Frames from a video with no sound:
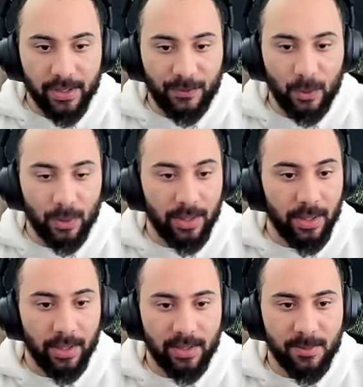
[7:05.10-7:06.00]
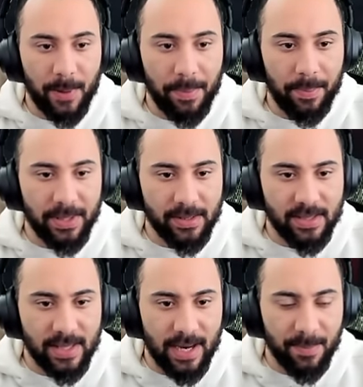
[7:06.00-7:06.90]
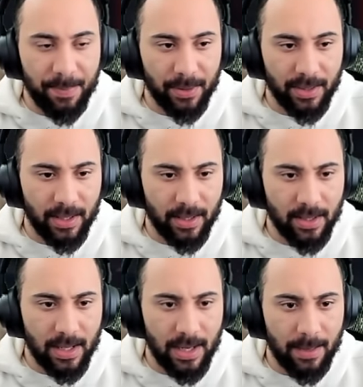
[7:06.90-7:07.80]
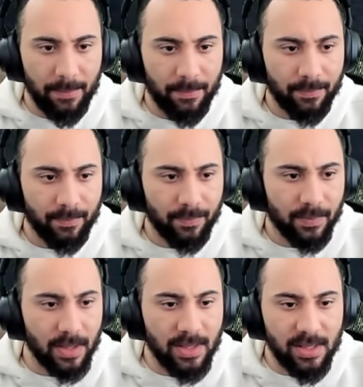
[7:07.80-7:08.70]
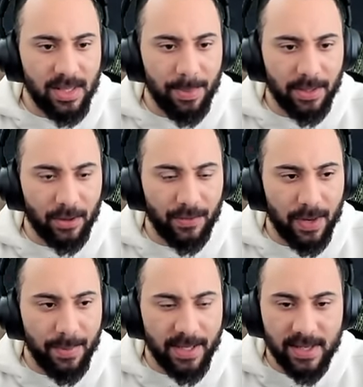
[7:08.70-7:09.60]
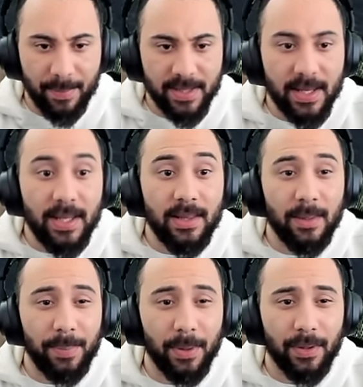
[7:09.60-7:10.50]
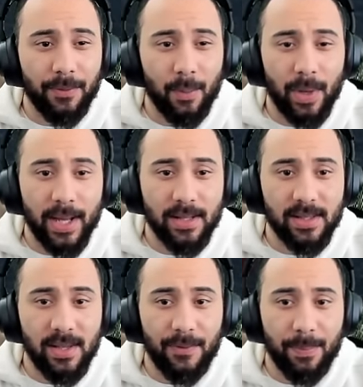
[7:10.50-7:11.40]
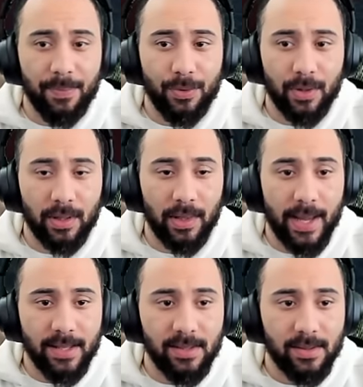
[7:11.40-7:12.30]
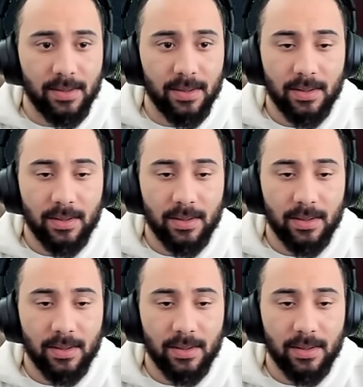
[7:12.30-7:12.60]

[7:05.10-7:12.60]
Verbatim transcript: fuel here, it's probably inside the building. Um, doesn't seem like there's very many zombies in the building from what I can see from through the glass.